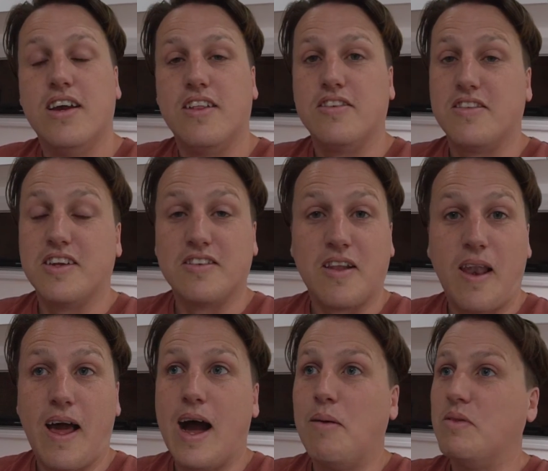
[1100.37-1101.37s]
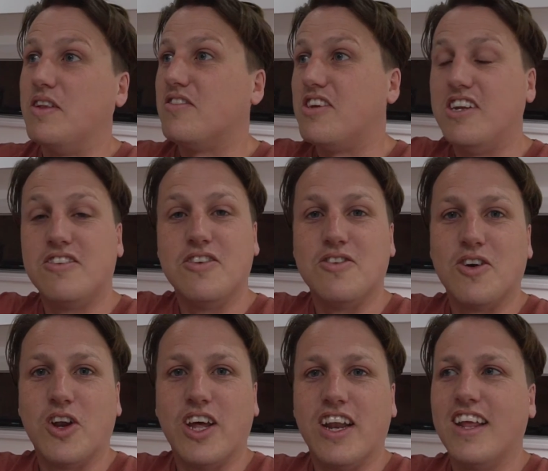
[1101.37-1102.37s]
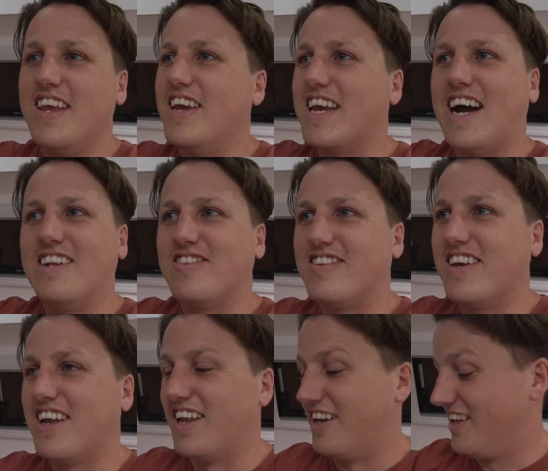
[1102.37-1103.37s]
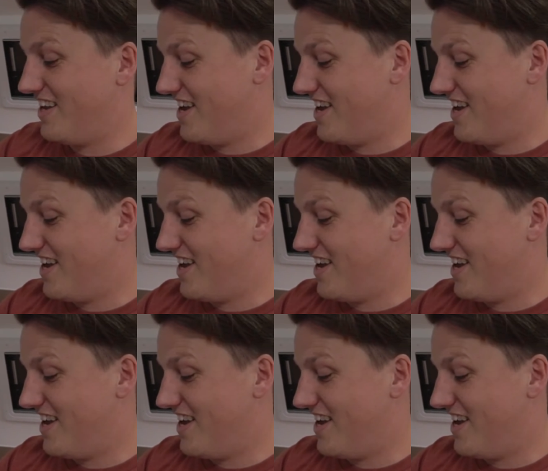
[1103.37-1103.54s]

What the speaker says: This thing's alarmed, there's sensors on it, you can't steal it.